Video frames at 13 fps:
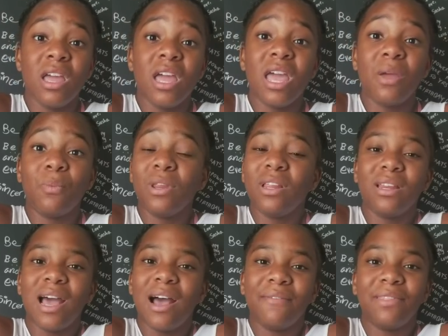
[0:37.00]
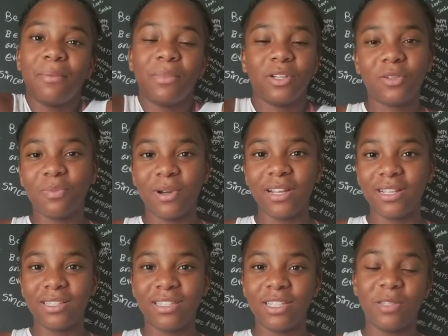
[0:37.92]
and we didn't have that much money
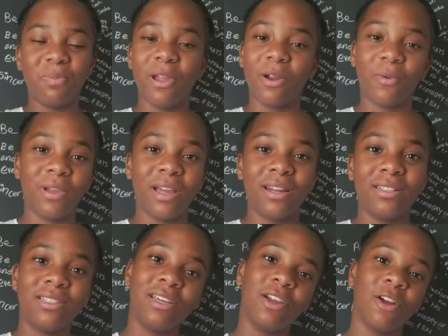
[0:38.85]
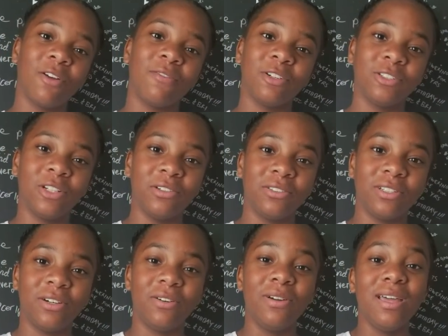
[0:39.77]
to spare we had to take care of ourselves
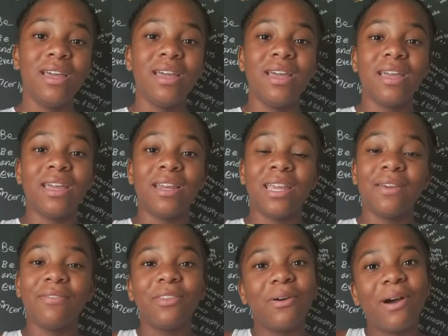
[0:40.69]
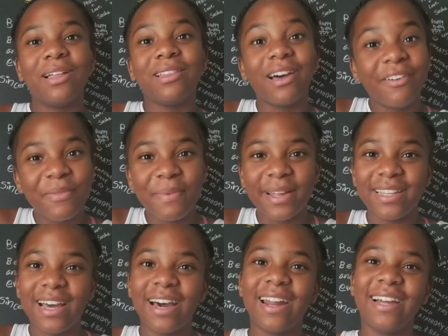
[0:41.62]
still and even though i loved my
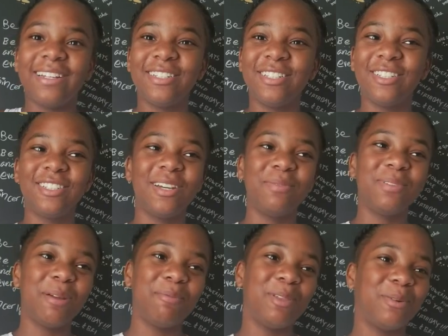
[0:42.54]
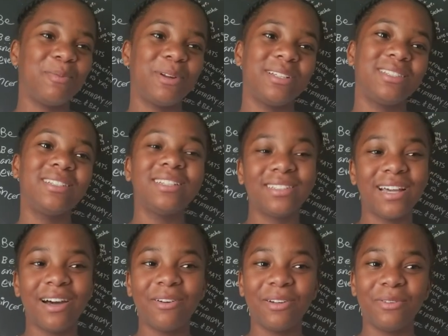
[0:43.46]
dad i just sometimes didn't want to sit
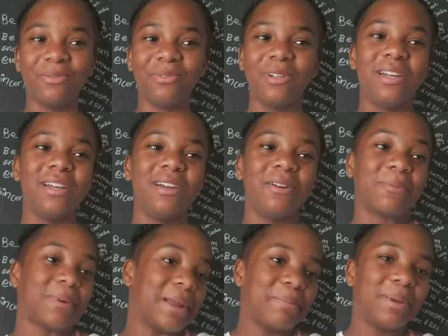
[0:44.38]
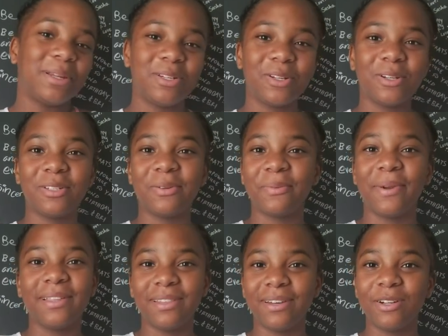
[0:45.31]
down and write pictures and
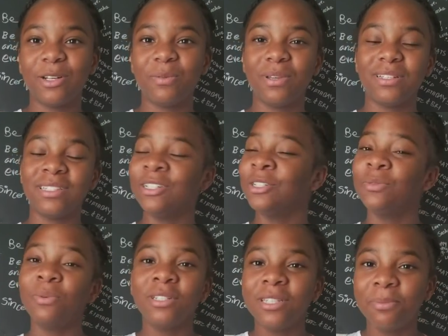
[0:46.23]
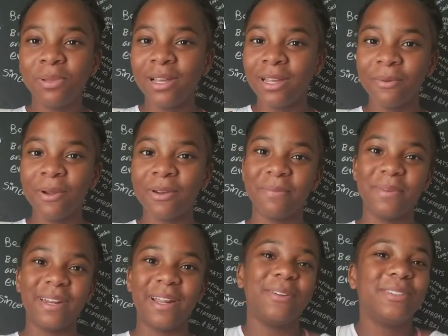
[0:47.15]
write letters because i just wanted to play around i
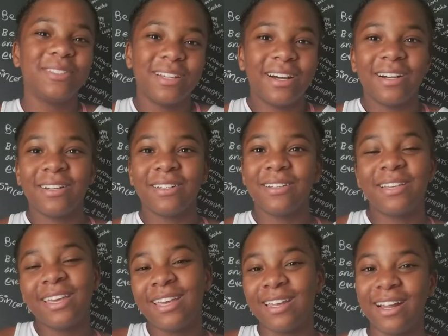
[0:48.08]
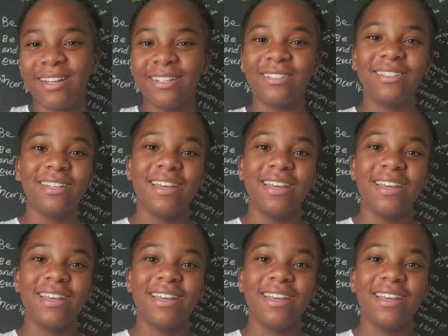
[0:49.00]
mean i was a kid i didn't